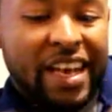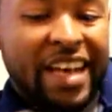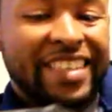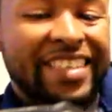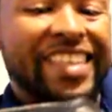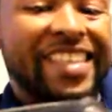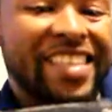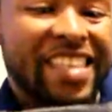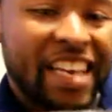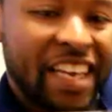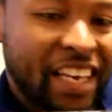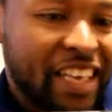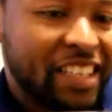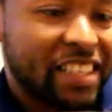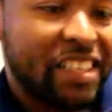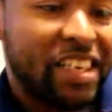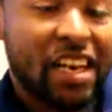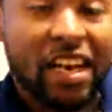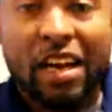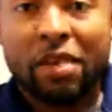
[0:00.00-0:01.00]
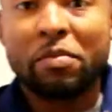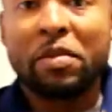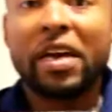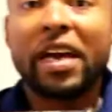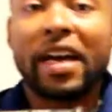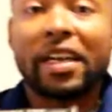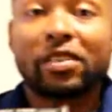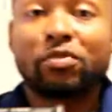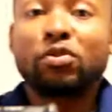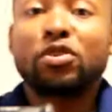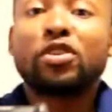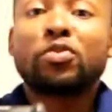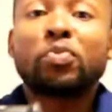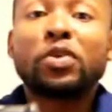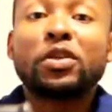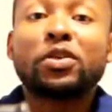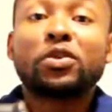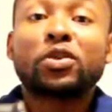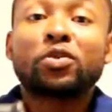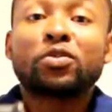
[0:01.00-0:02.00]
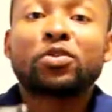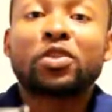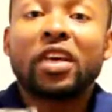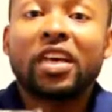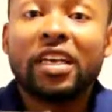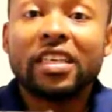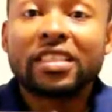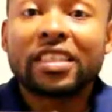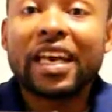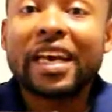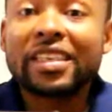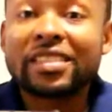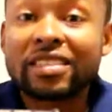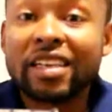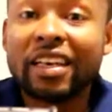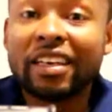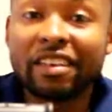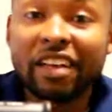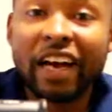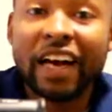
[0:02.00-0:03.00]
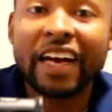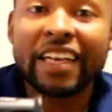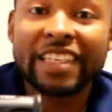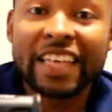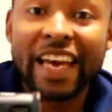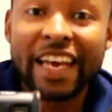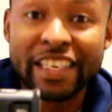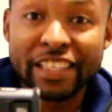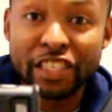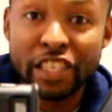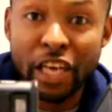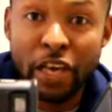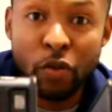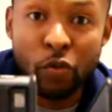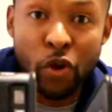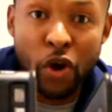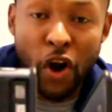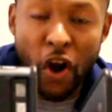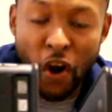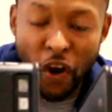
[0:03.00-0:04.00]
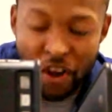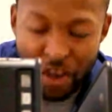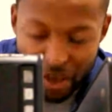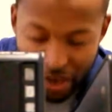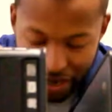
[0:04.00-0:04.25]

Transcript: At the same time, yes, we speak to those things as they not, as they were.